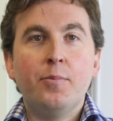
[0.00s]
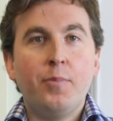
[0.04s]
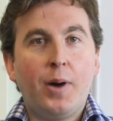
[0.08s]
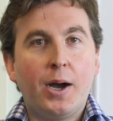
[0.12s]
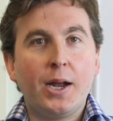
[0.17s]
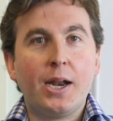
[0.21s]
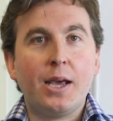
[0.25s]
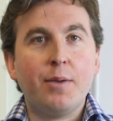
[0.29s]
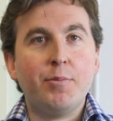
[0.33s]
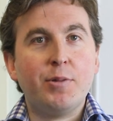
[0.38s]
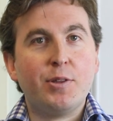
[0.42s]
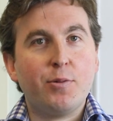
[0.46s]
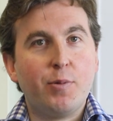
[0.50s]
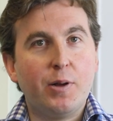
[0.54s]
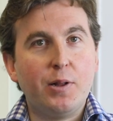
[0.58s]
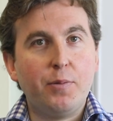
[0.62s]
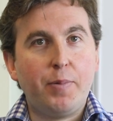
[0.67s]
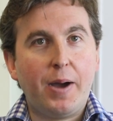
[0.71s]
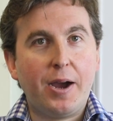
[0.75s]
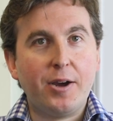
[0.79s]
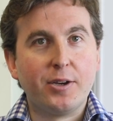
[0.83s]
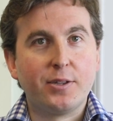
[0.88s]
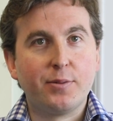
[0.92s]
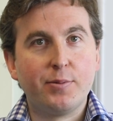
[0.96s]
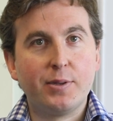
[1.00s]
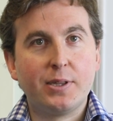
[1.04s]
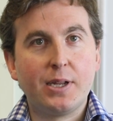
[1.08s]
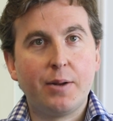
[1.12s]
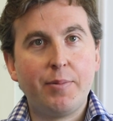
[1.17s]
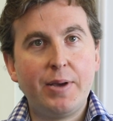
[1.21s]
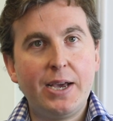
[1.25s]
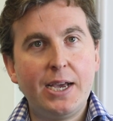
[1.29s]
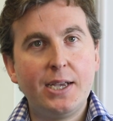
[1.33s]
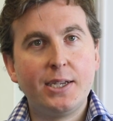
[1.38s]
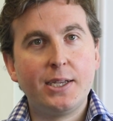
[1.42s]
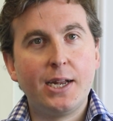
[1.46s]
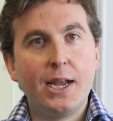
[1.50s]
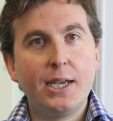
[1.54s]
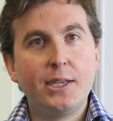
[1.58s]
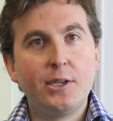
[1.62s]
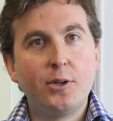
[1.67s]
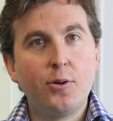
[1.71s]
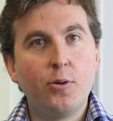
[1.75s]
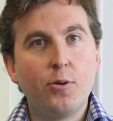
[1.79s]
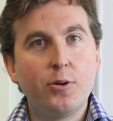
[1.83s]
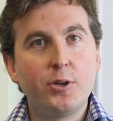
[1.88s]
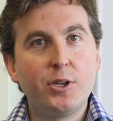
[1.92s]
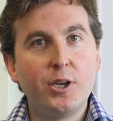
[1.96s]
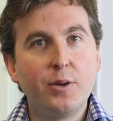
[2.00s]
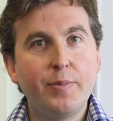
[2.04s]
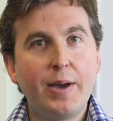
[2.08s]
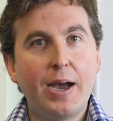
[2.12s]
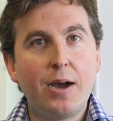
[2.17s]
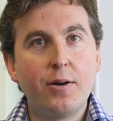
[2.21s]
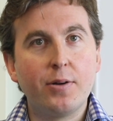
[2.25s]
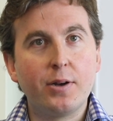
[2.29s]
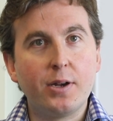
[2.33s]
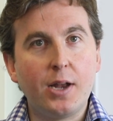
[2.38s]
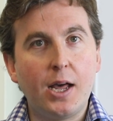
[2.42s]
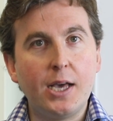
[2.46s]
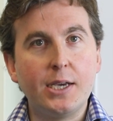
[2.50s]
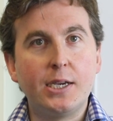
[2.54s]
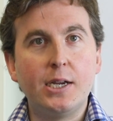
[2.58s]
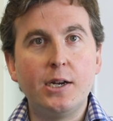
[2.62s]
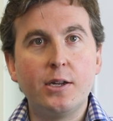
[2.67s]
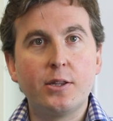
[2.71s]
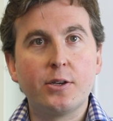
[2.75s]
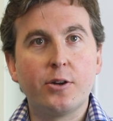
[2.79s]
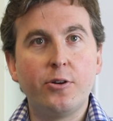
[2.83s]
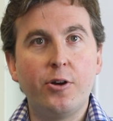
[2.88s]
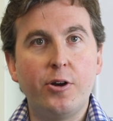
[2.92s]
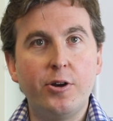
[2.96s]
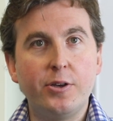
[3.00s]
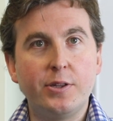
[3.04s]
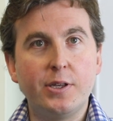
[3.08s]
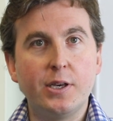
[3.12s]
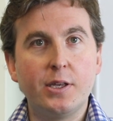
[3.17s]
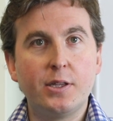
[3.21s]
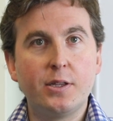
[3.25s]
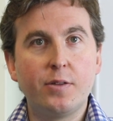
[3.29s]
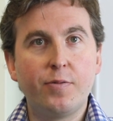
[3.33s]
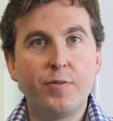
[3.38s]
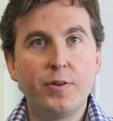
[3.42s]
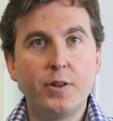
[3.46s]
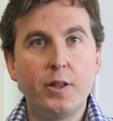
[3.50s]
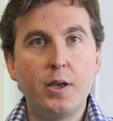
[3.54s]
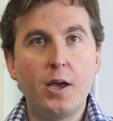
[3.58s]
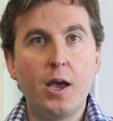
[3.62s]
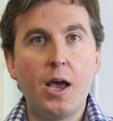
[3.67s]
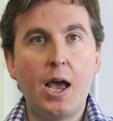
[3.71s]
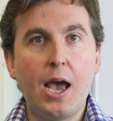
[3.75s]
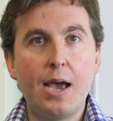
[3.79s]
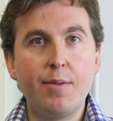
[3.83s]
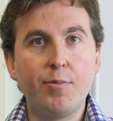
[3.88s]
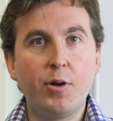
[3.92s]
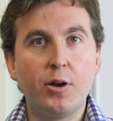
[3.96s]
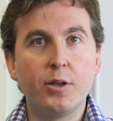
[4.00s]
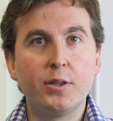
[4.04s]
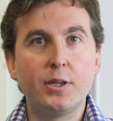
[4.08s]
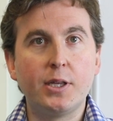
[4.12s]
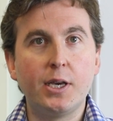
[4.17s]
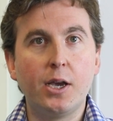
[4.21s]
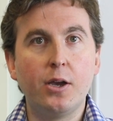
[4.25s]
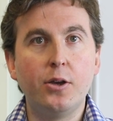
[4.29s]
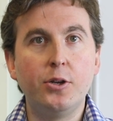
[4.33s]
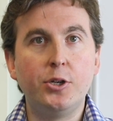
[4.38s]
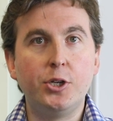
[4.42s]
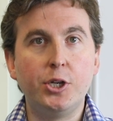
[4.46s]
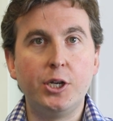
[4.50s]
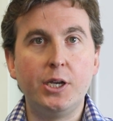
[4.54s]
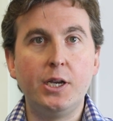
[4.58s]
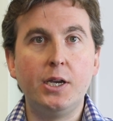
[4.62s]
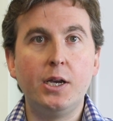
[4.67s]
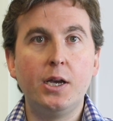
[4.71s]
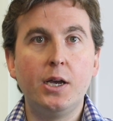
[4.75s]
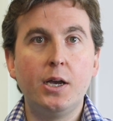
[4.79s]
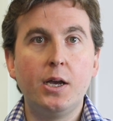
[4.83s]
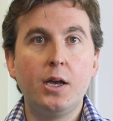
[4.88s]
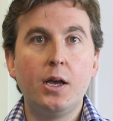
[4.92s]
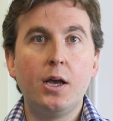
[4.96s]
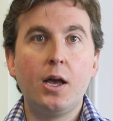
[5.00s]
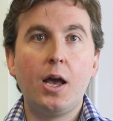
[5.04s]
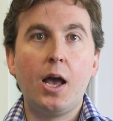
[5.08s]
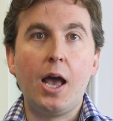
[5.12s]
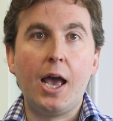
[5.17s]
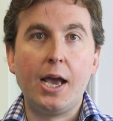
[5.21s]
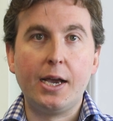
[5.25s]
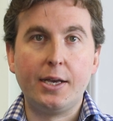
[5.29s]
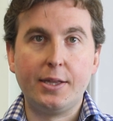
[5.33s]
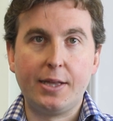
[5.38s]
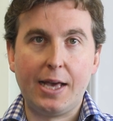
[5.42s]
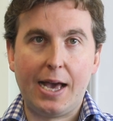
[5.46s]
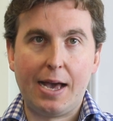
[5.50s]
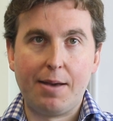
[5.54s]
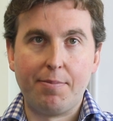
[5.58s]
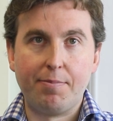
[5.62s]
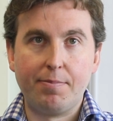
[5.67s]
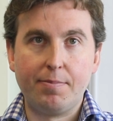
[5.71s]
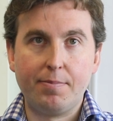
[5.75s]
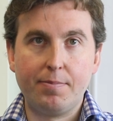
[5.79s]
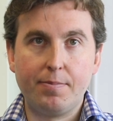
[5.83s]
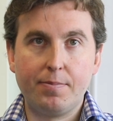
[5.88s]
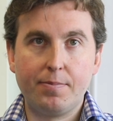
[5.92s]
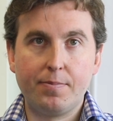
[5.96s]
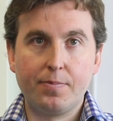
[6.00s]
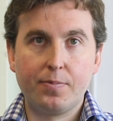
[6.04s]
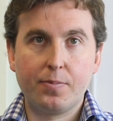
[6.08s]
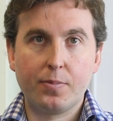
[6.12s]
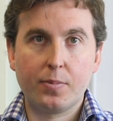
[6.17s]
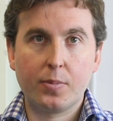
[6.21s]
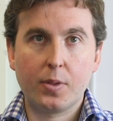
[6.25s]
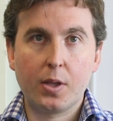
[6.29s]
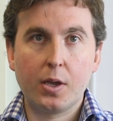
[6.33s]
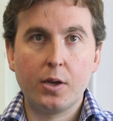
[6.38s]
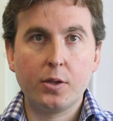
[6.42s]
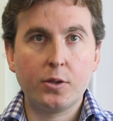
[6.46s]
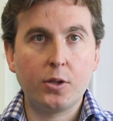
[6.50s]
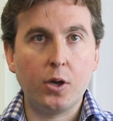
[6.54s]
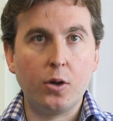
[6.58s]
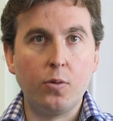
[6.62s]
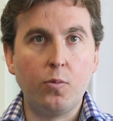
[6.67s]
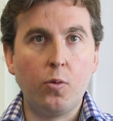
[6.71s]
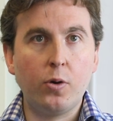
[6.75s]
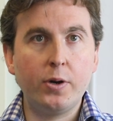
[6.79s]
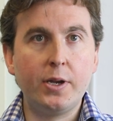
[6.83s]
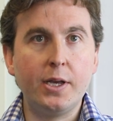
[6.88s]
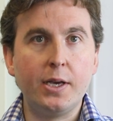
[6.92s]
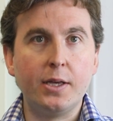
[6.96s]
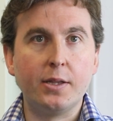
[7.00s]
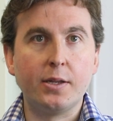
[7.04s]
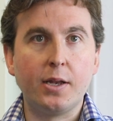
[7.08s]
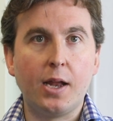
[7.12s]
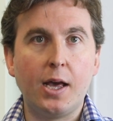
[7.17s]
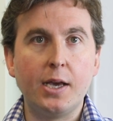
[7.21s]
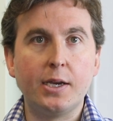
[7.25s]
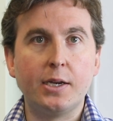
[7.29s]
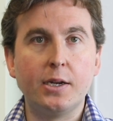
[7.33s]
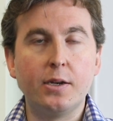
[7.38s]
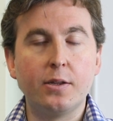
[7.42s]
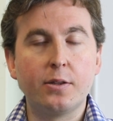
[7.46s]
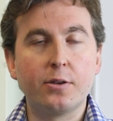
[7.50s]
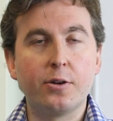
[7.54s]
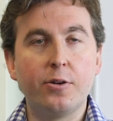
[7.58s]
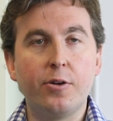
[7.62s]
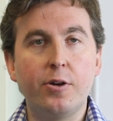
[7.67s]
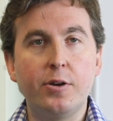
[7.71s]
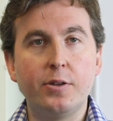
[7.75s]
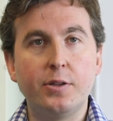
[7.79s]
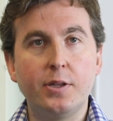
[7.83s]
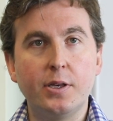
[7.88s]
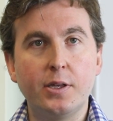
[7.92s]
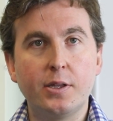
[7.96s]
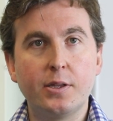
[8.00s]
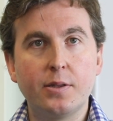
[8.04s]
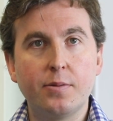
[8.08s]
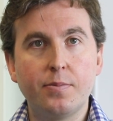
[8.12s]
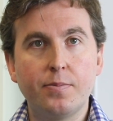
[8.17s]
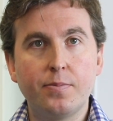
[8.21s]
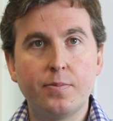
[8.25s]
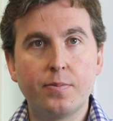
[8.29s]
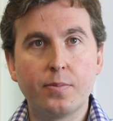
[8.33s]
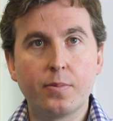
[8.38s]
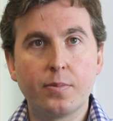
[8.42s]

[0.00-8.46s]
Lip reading: My name is Will Parry Smith, and I'm here today to talk to you about lichen sclerosis for the MRCOG exam. So what is lichen sclerosis?